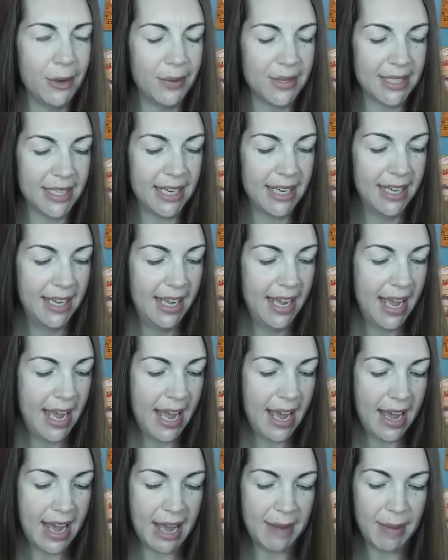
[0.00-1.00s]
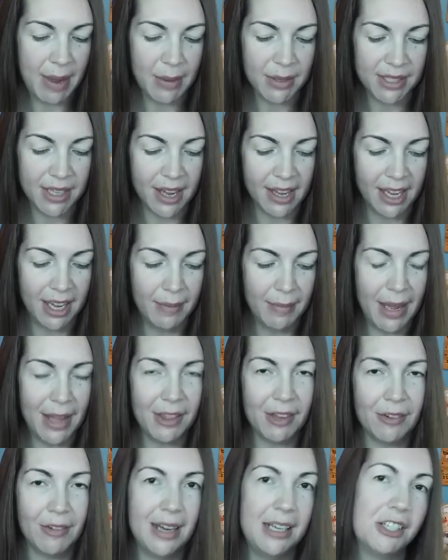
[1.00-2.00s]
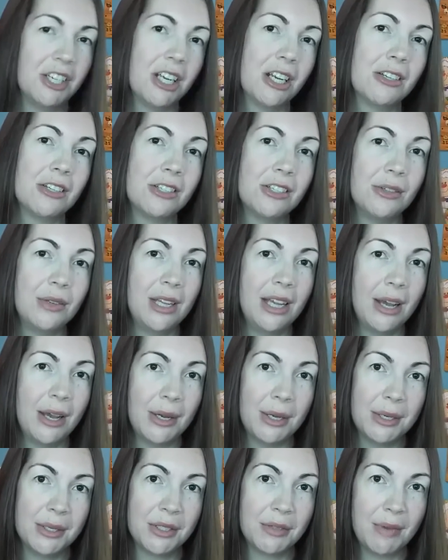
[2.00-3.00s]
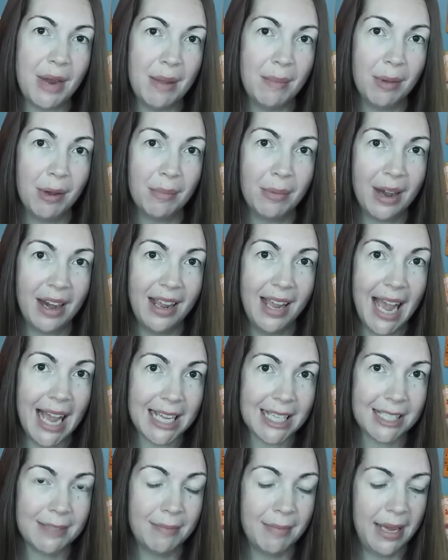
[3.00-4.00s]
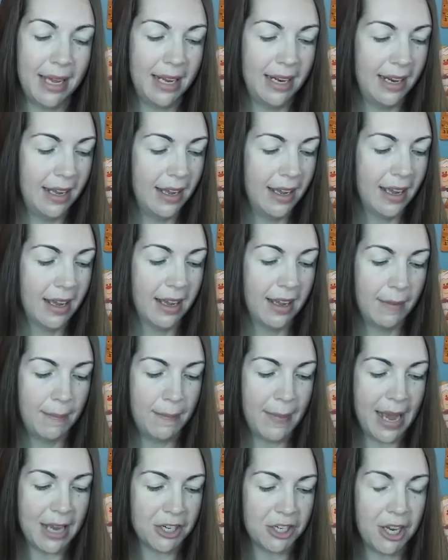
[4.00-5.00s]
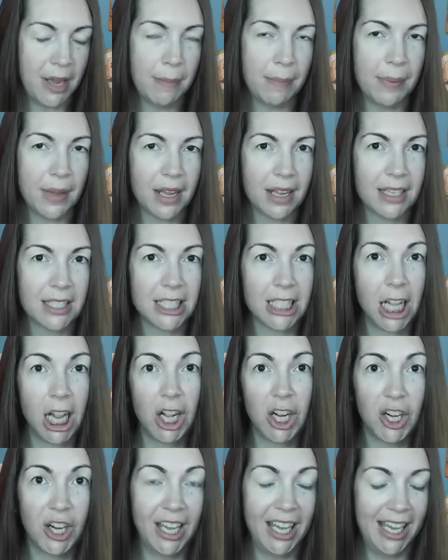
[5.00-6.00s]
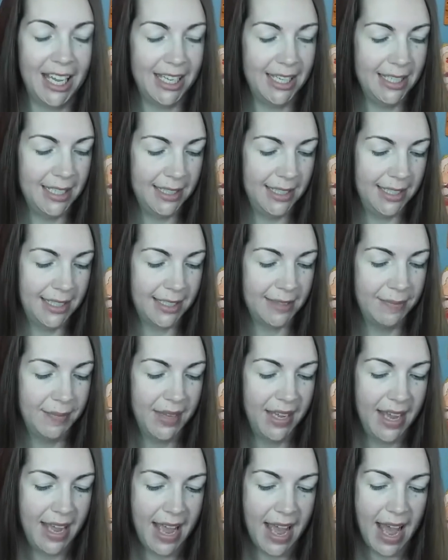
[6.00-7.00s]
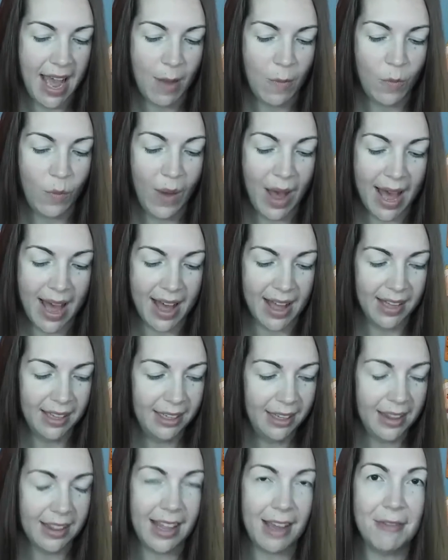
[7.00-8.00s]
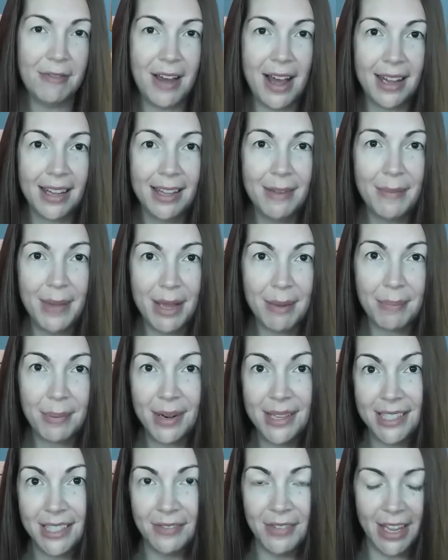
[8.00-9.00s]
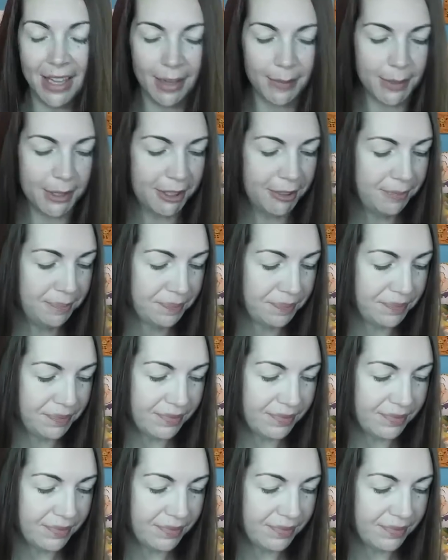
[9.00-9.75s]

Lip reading: wasn't it? I was talking about the Rage Gear Studios Rainbow Brite X-Men mashup Color Kids. Well, they finally made prints available,